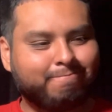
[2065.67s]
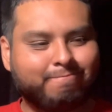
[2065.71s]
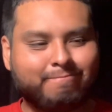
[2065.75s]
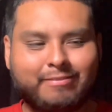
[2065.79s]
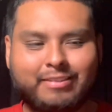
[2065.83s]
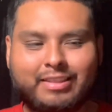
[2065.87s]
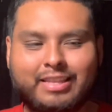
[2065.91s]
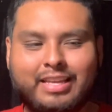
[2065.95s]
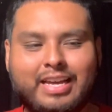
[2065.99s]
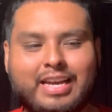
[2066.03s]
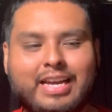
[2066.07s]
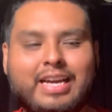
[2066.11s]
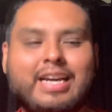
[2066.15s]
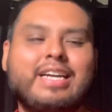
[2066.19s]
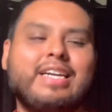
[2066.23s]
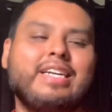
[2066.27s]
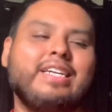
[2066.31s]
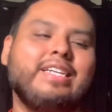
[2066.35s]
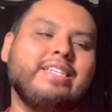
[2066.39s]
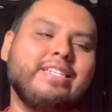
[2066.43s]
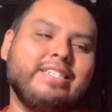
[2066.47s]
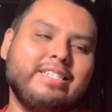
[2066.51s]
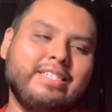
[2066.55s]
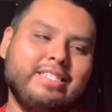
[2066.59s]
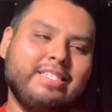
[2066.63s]
that
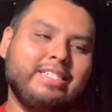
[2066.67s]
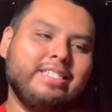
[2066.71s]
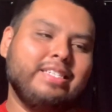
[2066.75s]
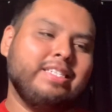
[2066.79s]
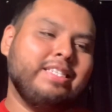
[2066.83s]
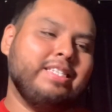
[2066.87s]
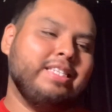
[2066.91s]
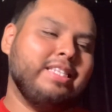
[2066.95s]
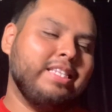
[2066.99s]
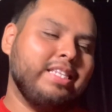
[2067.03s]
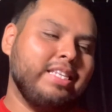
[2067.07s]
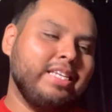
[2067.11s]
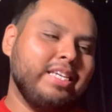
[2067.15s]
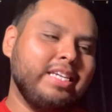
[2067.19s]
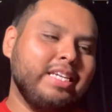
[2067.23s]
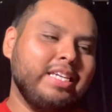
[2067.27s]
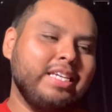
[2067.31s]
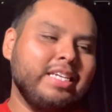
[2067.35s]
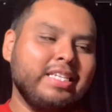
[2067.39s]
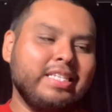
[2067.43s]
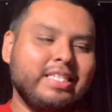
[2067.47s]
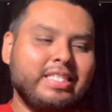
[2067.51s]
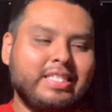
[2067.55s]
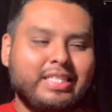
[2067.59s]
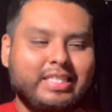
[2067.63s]

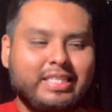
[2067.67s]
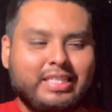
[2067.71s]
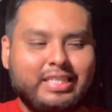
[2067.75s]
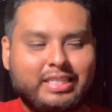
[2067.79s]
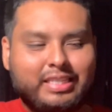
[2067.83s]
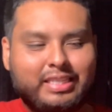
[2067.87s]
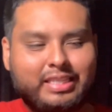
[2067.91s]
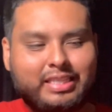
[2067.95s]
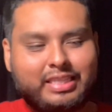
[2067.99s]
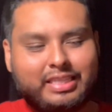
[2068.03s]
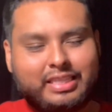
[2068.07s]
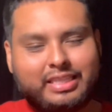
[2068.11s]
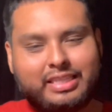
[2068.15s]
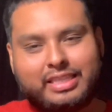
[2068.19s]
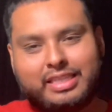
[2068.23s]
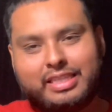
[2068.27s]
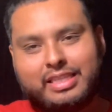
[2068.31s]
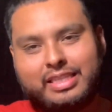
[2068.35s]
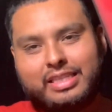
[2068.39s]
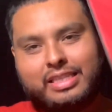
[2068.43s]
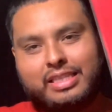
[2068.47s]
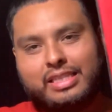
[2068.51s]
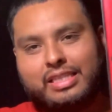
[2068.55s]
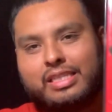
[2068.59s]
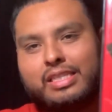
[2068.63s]
the
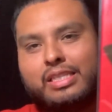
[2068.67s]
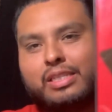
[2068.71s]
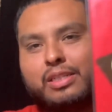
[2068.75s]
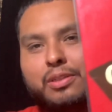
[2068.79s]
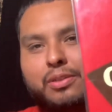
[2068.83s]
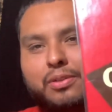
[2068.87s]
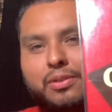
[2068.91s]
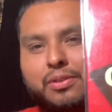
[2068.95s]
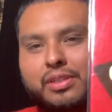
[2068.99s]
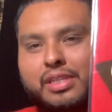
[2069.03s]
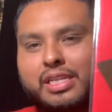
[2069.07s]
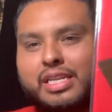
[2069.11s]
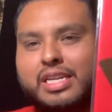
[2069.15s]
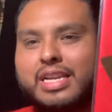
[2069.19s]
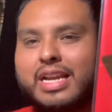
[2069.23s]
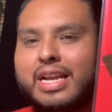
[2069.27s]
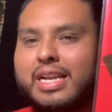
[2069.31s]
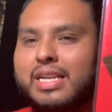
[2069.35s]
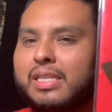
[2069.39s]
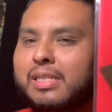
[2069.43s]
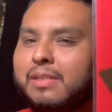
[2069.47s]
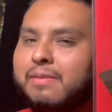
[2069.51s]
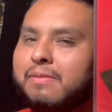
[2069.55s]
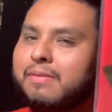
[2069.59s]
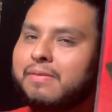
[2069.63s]
OG
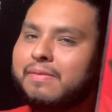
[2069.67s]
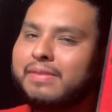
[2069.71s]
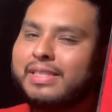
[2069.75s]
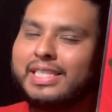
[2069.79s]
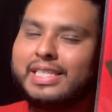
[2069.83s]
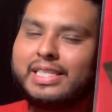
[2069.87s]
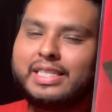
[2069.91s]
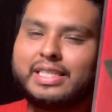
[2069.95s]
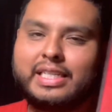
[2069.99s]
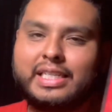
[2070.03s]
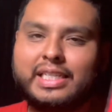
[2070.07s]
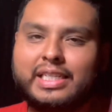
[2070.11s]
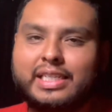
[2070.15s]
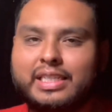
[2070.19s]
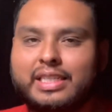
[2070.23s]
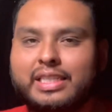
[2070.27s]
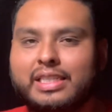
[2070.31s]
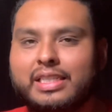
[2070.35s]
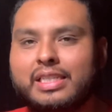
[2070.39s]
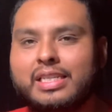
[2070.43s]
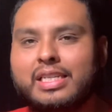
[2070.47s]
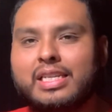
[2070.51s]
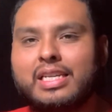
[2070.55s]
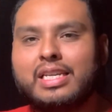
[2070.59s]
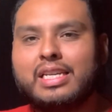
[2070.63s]
1956
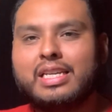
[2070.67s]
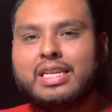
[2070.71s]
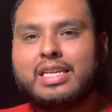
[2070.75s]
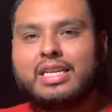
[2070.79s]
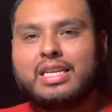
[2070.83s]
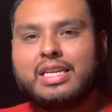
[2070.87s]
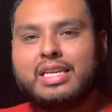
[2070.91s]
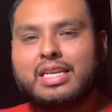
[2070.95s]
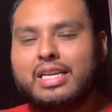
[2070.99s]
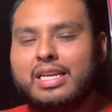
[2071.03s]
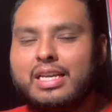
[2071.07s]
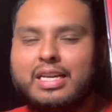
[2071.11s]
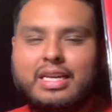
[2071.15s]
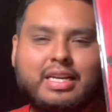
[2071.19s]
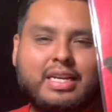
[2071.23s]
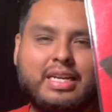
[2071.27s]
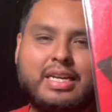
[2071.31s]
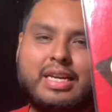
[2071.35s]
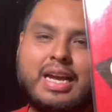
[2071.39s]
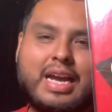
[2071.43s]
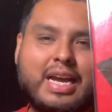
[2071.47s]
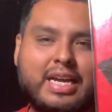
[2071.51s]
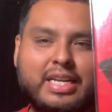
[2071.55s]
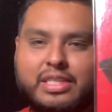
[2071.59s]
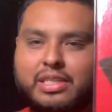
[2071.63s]

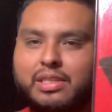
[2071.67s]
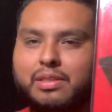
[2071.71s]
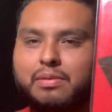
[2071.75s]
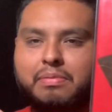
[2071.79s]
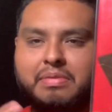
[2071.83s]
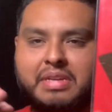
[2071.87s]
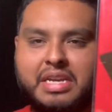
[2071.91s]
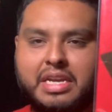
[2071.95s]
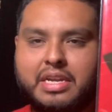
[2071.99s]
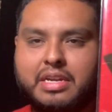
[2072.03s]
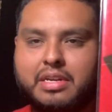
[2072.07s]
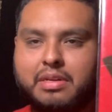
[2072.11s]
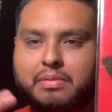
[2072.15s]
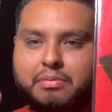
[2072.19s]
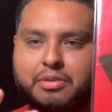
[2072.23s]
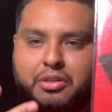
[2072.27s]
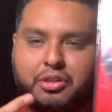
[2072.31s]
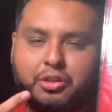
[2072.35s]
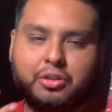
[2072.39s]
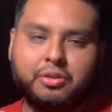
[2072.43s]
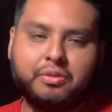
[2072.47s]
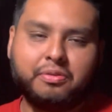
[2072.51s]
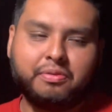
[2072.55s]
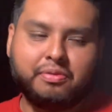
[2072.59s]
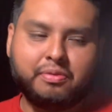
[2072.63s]
has to be number
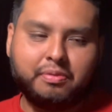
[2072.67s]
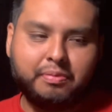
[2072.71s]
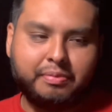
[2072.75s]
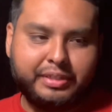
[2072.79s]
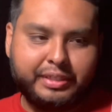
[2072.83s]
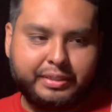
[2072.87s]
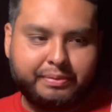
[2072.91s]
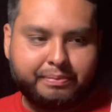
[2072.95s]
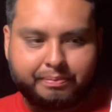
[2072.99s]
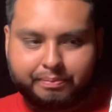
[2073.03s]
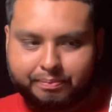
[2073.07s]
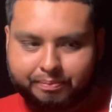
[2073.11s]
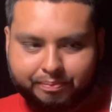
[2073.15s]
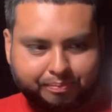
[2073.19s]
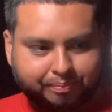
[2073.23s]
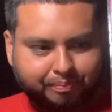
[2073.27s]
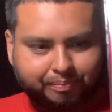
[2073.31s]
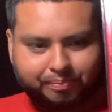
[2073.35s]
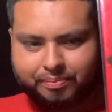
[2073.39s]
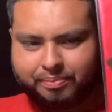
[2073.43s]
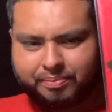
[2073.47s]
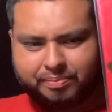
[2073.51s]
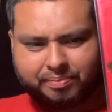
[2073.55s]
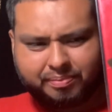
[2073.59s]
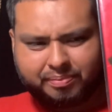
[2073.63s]
2 for me.
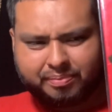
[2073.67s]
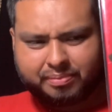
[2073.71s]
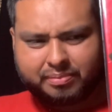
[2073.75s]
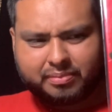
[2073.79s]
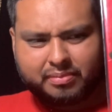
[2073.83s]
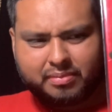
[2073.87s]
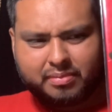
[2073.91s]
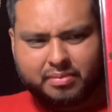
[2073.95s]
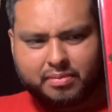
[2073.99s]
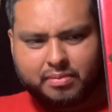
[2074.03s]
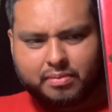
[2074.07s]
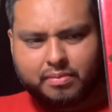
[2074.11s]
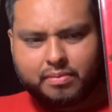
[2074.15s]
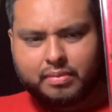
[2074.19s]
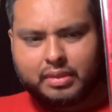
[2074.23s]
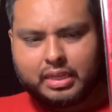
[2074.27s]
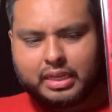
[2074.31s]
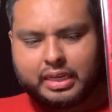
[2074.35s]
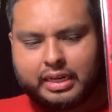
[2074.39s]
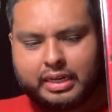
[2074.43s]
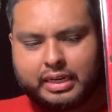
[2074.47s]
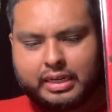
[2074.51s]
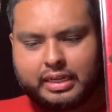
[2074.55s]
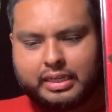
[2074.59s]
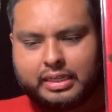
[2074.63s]

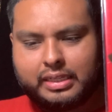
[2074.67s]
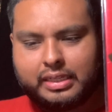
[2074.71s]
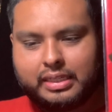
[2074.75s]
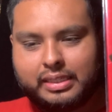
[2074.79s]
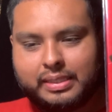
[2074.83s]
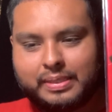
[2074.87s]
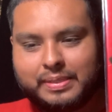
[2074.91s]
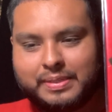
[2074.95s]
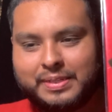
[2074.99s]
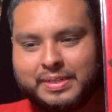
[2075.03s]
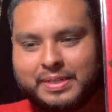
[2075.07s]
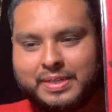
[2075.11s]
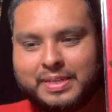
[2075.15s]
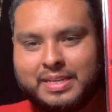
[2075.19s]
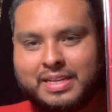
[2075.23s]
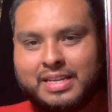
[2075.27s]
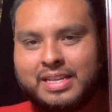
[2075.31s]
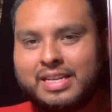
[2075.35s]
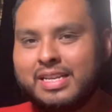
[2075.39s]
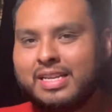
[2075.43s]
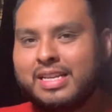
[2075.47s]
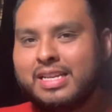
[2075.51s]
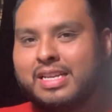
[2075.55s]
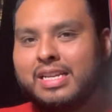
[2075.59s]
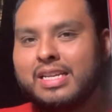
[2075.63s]

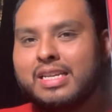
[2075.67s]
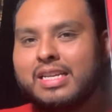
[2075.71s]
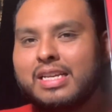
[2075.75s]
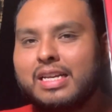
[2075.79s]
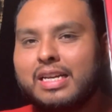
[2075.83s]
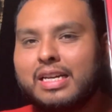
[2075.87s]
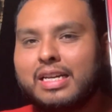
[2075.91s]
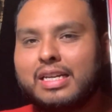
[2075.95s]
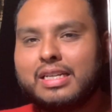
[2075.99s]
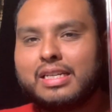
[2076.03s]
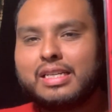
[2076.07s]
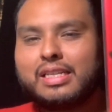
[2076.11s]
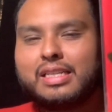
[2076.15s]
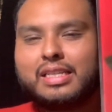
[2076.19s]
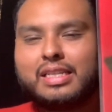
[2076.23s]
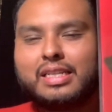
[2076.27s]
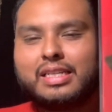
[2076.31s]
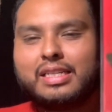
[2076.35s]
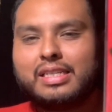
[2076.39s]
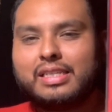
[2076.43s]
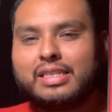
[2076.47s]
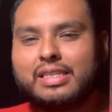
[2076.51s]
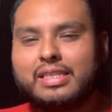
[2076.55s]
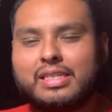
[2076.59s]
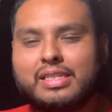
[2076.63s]
Like
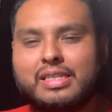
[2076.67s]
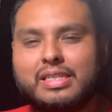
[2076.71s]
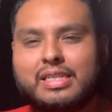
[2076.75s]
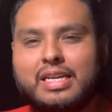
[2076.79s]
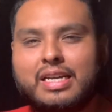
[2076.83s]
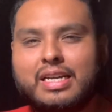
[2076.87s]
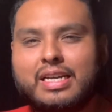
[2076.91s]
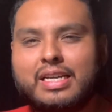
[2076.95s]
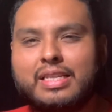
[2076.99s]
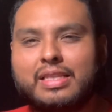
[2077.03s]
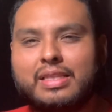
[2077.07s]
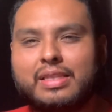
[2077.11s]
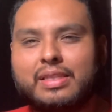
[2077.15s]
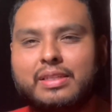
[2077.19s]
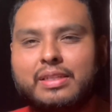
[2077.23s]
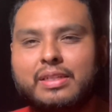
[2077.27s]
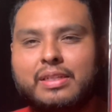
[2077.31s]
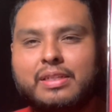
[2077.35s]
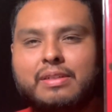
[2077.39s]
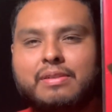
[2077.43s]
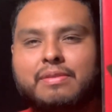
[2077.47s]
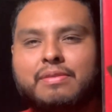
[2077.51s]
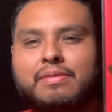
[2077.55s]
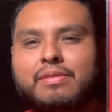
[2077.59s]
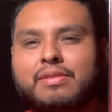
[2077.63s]
I said, I
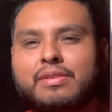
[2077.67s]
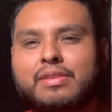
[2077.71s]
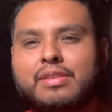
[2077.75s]
love